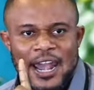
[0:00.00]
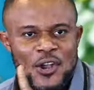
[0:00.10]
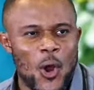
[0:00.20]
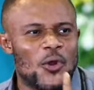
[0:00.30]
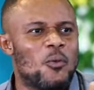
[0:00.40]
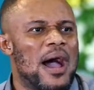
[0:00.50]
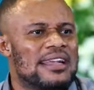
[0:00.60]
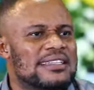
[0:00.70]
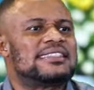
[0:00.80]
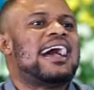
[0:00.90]
The known
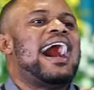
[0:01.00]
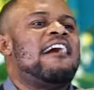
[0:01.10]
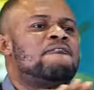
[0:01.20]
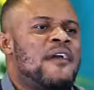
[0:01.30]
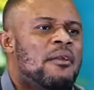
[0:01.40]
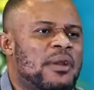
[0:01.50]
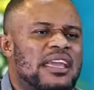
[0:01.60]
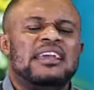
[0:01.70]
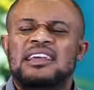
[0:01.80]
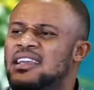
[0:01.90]
ones are
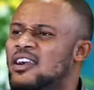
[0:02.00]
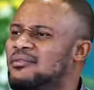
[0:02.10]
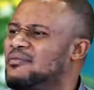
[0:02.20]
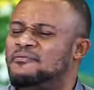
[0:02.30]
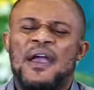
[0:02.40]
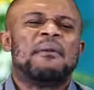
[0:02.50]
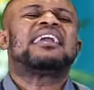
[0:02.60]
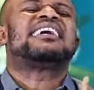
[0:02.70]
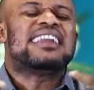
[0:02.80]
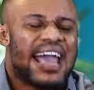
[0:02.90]
very,
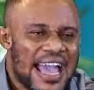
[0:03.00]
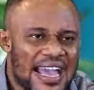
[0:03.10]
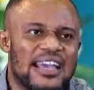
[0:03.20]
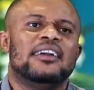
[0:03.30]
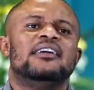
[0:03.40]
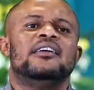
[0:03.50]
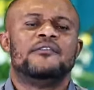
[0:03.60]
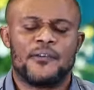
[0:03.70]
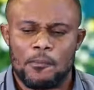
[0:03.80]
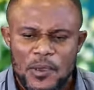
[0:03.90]
very clear
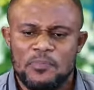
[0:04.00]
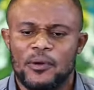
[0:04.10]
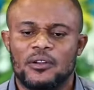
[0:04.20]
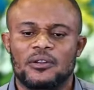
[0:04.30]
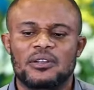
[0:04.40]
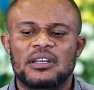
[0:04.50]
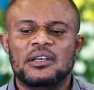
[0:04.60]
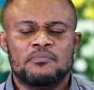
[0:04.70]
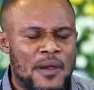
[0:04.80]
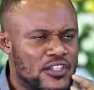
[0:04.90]
for people.
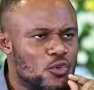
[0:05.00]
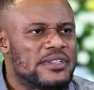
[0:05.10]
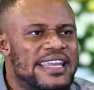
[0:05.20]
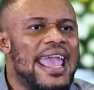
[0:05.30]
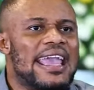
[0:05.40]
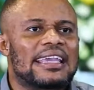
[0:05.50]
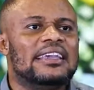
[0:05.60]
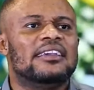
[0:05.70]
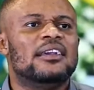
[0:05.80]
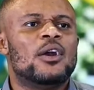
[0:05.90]
But
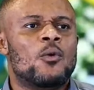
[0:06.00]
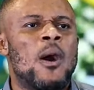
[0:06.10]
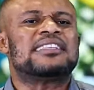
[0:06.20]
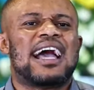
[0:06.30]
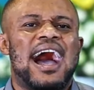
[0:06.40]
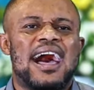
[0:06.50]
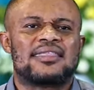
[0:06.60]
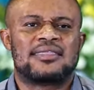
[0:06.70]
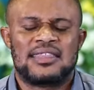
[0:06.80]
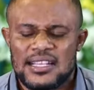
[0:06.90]
today, what
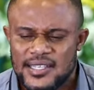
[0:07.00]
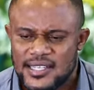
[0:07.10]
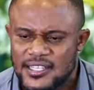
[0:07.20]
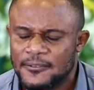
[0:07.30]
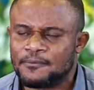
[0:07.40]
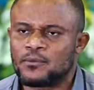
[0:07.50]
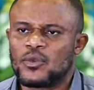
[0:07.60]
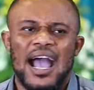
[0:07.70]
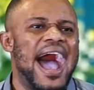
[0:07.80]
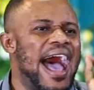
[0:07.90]
are this
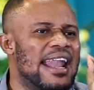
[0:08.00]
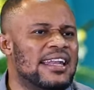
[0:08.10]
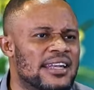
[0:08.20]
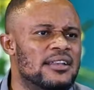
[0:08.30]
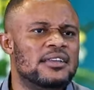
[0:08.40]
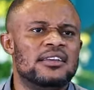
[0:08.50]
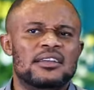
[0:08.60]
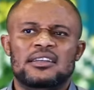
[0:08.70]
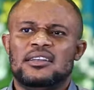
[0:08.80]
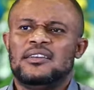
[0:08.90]

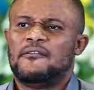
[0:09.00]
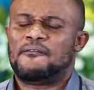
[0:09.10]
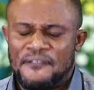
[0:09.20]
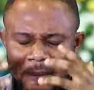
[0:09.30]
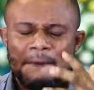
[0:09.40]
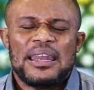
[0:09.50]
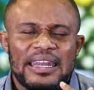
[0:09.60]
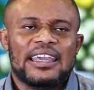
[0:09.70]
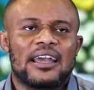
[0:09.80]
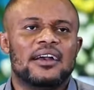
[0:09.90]

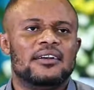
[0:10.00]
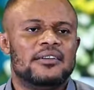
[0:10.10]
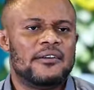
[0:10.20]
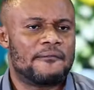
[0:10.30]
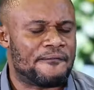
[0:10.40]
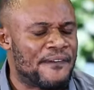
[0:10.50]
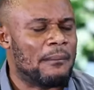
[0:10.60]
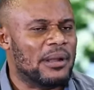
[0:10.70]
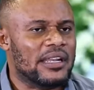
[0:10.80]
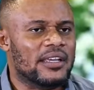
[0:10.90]
unfamiliar
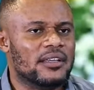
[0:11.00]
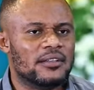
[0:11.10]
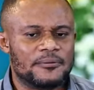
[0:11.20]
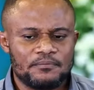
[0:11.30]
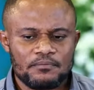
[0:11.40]
family